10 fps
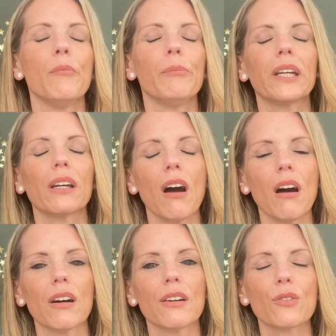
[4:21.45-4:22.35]

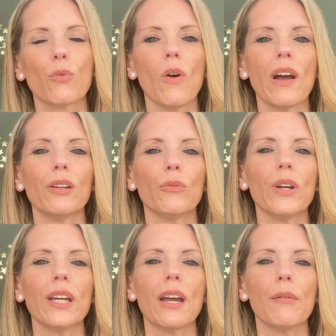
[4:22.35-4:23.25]
because when
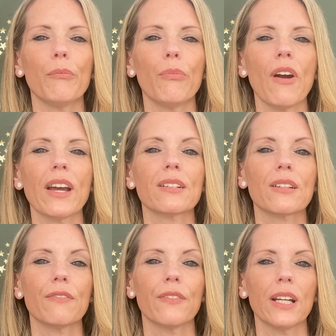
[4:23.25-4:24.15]
we embrace
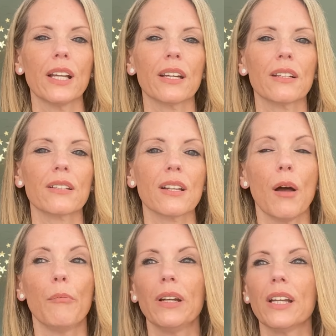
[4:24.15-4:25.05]
feelings,
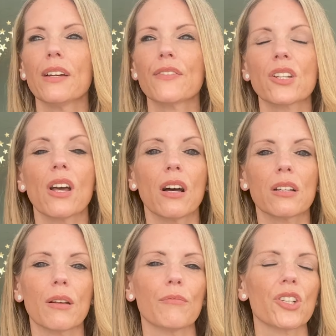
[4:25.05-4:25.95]
beliefs,
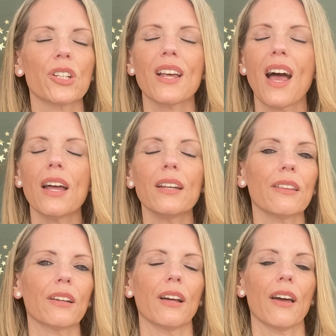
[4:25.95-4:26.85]
assumptions,
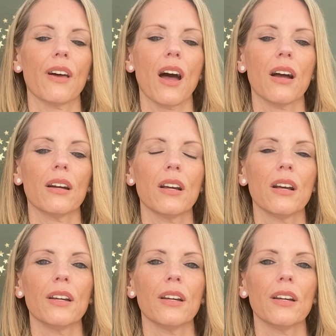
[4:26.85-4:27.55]
anything like that,